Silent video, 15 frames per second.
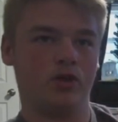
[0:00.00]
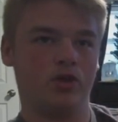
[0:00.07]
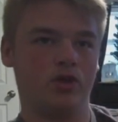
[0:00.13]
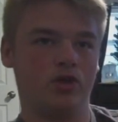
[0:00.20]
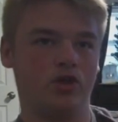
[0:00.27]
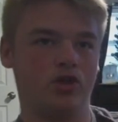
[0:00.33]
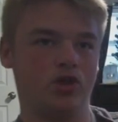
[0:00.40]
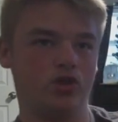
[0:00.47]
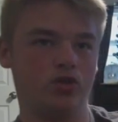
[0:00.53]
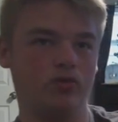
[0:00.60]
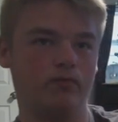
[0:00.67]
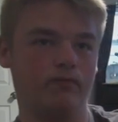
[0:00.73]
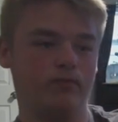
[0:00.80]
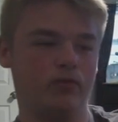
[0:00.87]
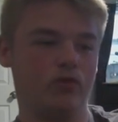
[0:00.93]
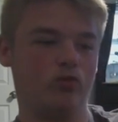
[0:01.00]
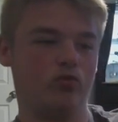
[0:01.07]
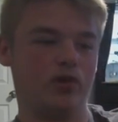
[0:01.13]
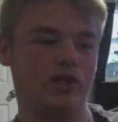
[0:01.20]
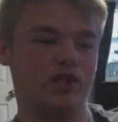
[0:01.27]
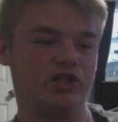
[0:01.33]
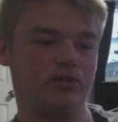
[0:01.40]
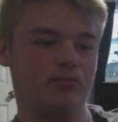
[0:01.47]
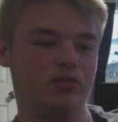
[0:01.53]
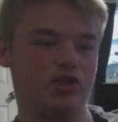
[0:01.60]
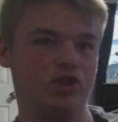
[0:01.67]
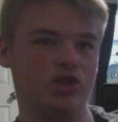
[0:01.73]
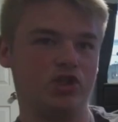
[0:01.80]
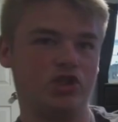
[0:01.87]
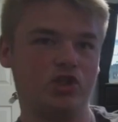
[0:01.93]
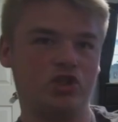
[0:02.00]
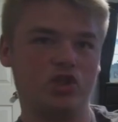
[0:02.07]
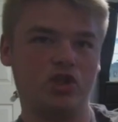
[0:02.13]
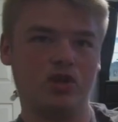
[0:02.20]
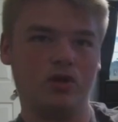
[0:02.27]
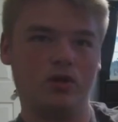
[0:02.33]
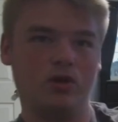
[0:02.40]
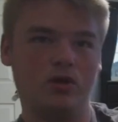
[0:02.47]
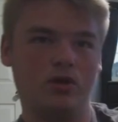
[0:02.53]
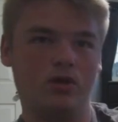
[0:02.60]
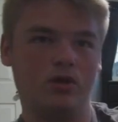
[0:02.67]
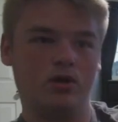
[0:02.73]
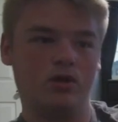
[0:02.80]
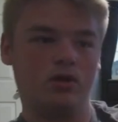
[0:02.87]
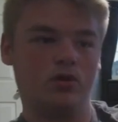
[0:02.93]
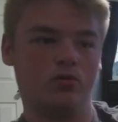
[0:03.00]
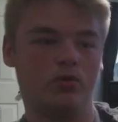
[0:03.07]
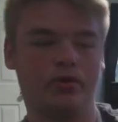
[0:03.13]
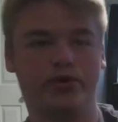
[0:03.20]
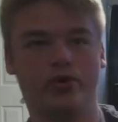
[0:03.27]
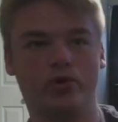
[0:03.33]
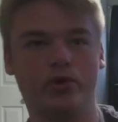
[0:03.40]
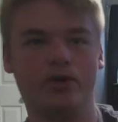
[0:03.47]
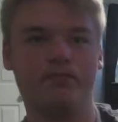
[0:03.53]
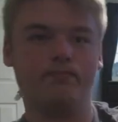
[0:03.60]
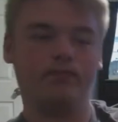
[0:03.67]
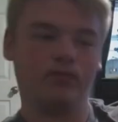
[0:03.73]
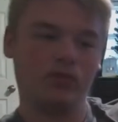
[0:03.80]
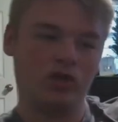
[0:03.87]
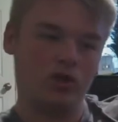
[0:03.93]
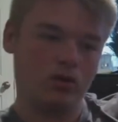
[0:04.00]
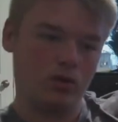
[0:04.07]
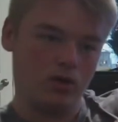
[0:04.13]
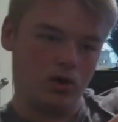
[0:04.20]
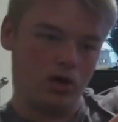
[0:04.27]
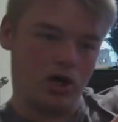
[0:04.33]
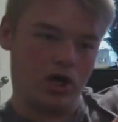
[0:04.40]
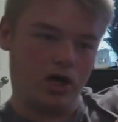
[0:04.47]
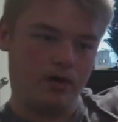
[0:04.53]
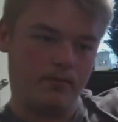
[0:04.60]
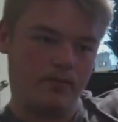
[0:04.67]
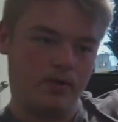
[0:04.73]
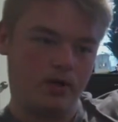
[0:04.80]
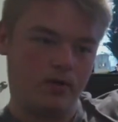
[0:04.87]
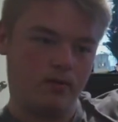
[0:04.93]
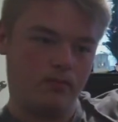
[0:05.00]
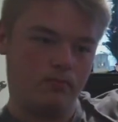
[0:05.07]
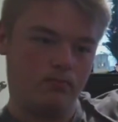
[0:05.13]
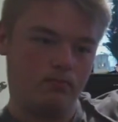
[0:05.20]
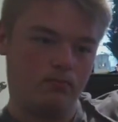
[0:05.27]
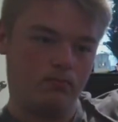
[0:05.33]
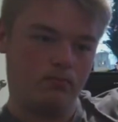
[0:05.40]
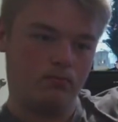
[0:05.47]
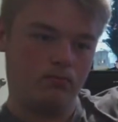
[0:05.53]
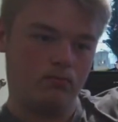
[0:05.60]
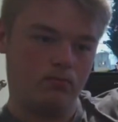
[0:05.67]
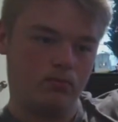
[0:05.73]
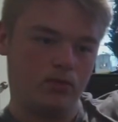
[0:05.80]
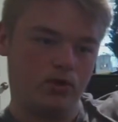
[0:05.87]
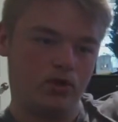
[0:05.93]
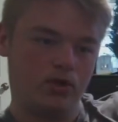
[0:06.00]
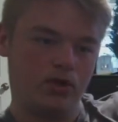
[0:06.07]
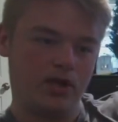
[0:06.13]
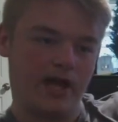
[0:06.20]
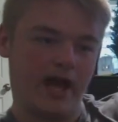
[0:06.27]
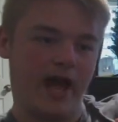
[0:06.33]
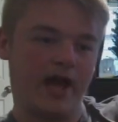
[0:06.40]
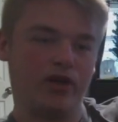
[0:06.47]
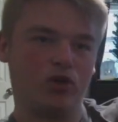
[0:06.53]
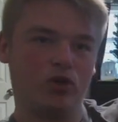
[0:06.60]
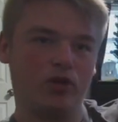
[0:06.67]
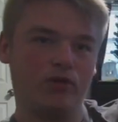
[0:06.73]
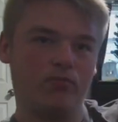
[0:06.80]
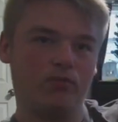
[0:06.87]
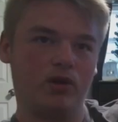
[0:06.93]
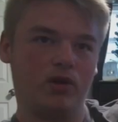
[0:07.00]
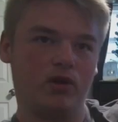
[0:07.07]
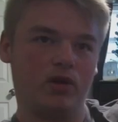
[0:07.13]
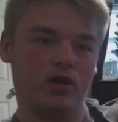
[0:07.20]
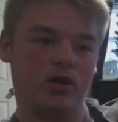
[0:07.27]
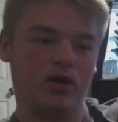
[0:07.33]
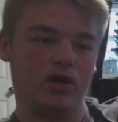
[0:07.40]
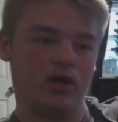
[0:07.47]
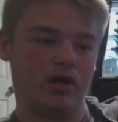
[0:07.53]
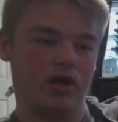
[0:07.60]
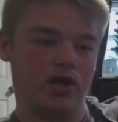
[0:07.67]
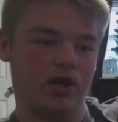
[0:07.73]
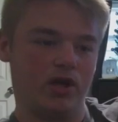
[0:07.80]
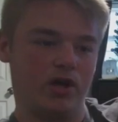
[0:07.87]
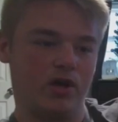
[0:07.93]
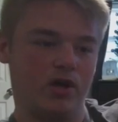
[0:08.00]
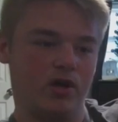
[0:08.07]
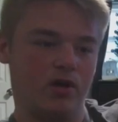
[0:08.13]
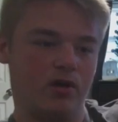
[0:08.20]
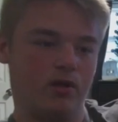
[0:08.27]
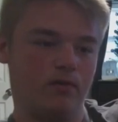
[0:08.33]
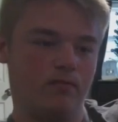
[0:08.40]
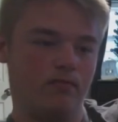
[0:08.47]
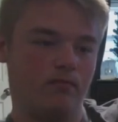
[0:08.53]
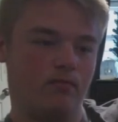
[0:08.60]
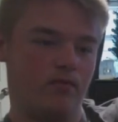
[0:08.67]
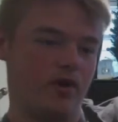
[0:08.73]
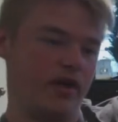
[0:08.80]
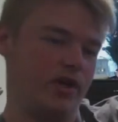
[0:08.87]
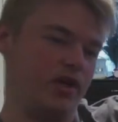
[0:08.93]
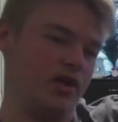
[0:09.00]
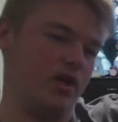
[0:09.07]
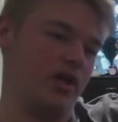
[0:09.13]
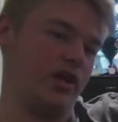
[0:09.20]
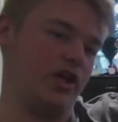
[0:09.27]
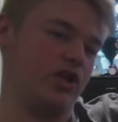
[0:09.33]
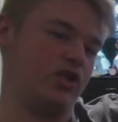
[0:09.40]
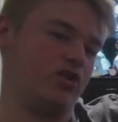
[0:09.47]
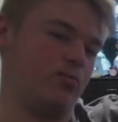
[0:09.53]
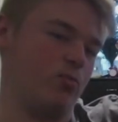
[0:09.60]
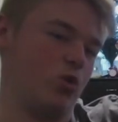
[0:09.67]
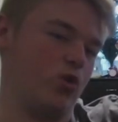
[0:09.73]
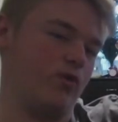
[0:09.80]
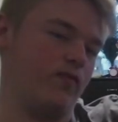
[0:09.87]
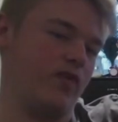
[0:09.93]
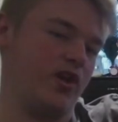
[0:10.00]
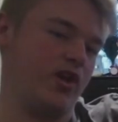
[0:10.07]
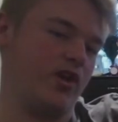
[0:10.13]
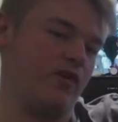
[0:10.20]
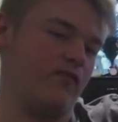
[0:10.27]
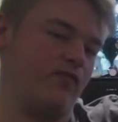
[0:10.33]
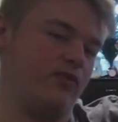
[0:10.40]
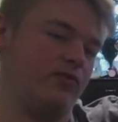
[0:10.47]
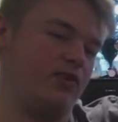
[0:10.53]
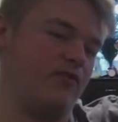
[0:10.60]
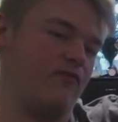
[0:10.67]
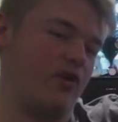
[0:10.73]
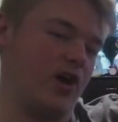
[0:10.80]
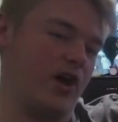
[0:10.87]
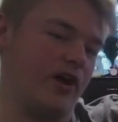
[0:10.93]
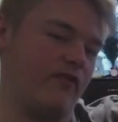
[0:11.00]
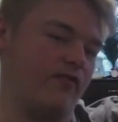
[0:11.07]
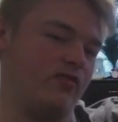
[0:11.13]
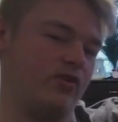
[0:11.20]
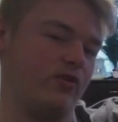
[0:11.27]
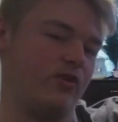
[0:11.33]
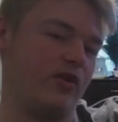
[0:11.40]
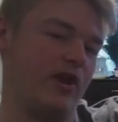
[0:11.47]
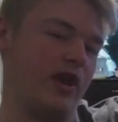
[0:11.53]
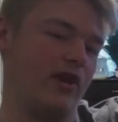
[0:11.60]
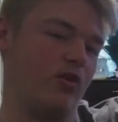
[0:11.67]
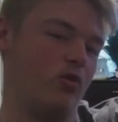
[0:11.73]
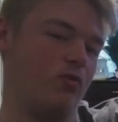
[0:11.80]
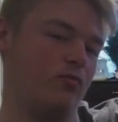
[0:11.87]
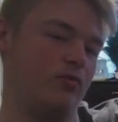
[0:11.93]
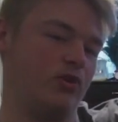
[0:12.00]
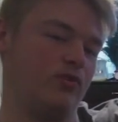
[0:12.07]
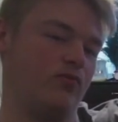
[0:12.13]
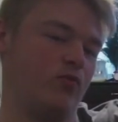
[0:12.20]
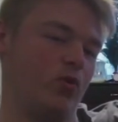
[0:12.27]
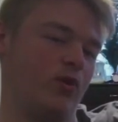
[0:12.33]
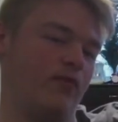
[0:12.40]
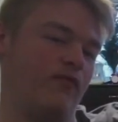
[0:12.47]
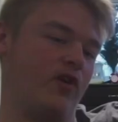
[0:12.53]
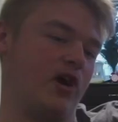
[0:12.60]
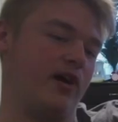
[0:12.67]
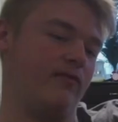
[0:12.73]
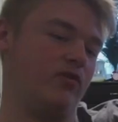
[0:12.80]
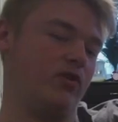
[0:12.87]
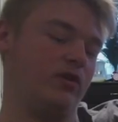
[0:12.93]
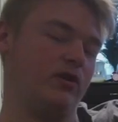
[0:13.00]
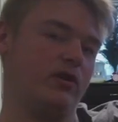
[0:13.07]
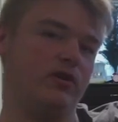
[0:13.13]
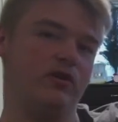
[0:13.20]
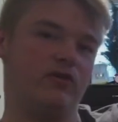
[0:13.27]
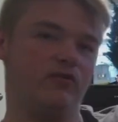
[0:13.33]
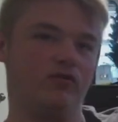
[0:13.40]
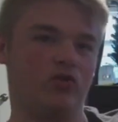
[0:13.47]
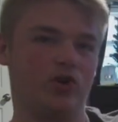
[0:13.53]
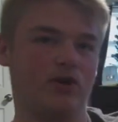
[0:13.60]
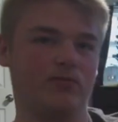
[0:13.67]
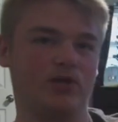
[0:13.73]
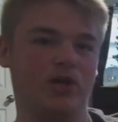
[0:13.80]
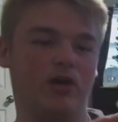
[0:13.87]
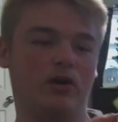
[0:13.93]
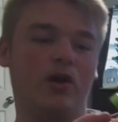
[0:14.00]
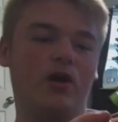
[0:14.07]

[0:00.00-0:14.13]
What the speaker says: to resting positions. Well, 3. Up, diagonally, at a, I guess more of a 55-degree angle. It's 45, then drops down.